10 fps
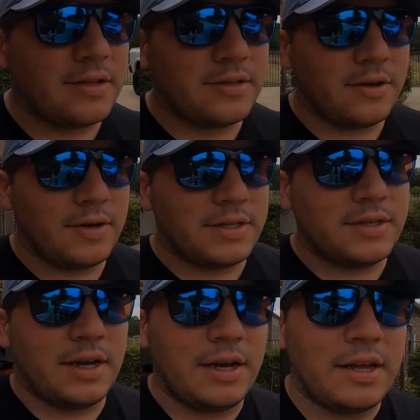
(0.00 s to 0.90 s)
So it's
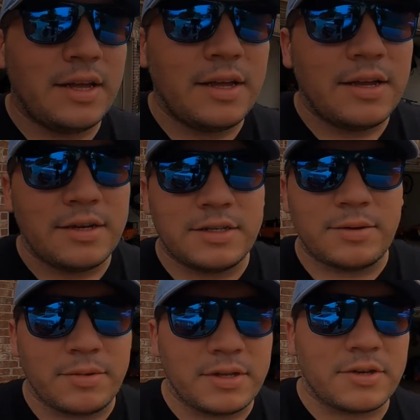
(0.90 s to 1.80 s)
just
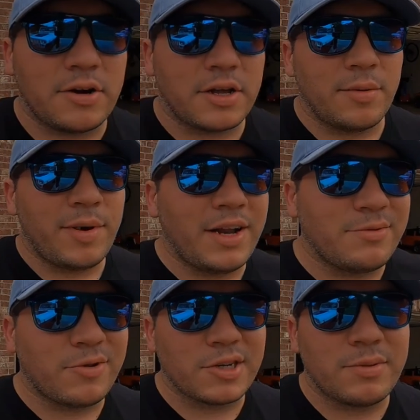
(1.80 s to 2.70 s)
something that's hard to come by.
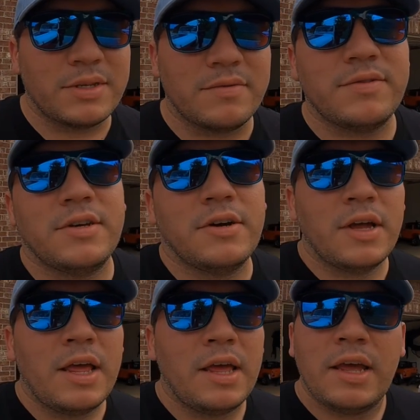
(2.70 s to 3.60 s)
It's more expensive. So
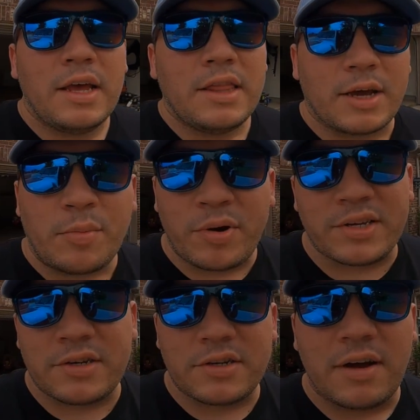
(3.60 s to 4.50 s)
the
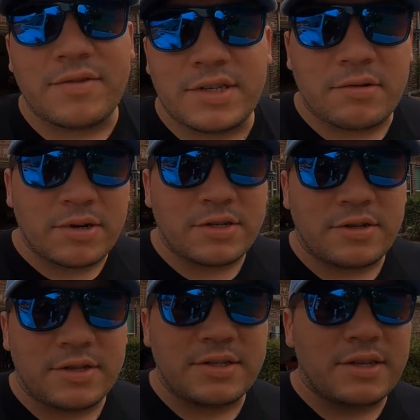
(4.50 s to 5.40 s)
compressor is obviously
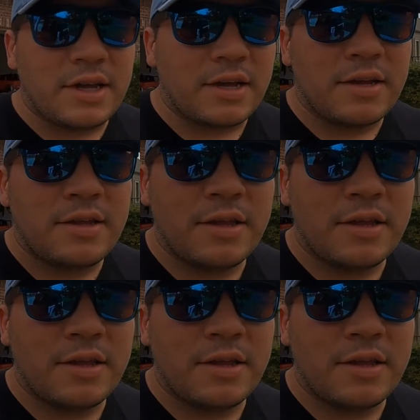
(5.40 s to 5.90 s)
original in this thing.